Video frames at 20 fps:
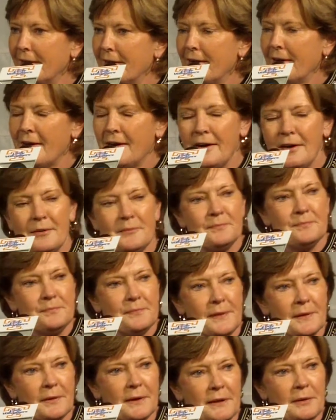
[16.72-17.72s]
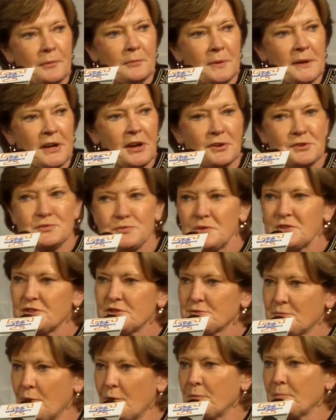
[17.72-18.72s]
Um, because
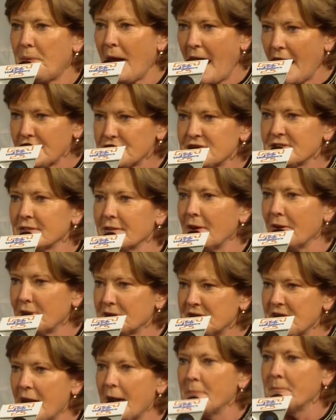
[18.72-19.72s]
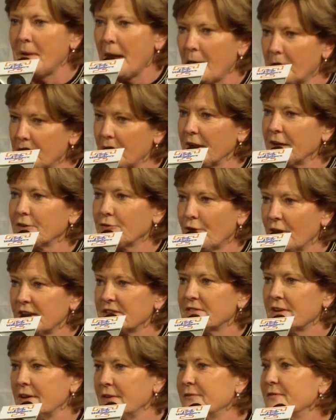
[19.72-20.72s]
we just weren't passionate all the time about playing
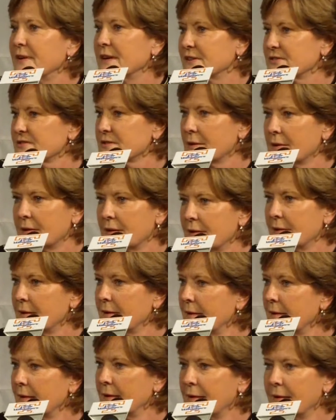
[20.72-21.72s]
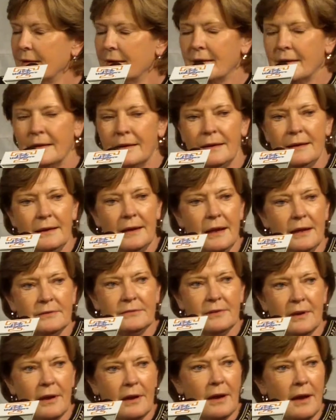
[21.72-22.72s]
great defense.
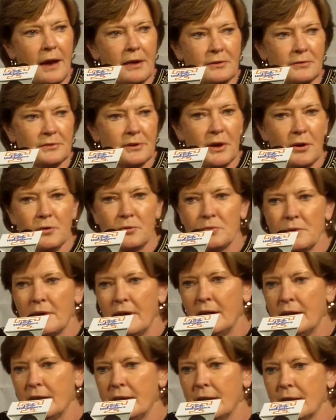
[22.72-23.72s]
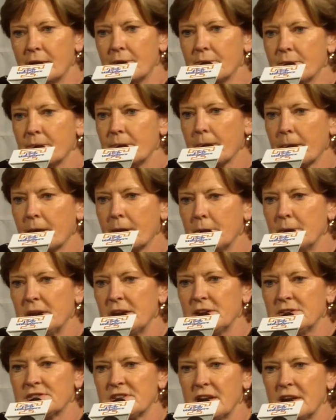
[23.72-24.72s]
And uh, I don't know um,
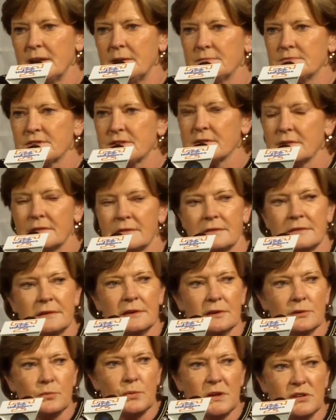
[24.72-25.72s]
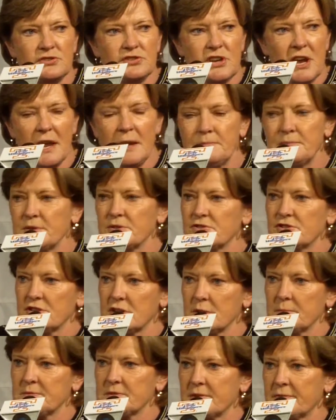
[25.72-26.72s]
many teams that are going to win
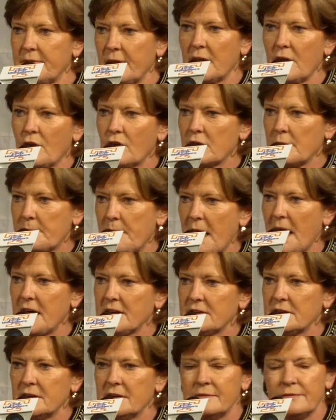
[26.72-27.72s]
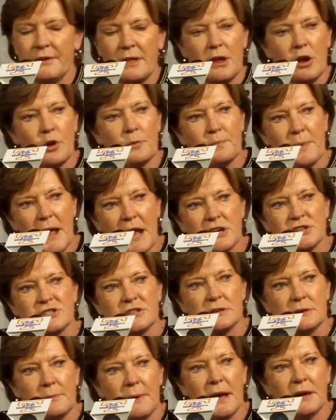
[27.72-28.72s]
championships if they aren't if they aren't
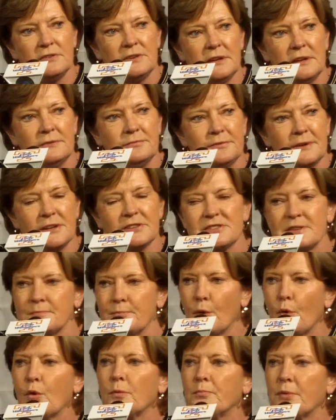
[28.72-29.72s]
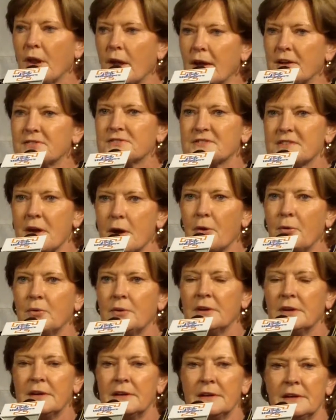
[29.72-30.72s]
passionate about defense and board play.
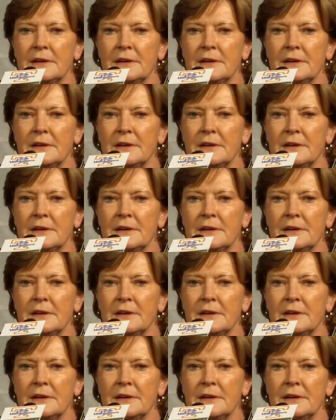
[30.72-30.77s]
So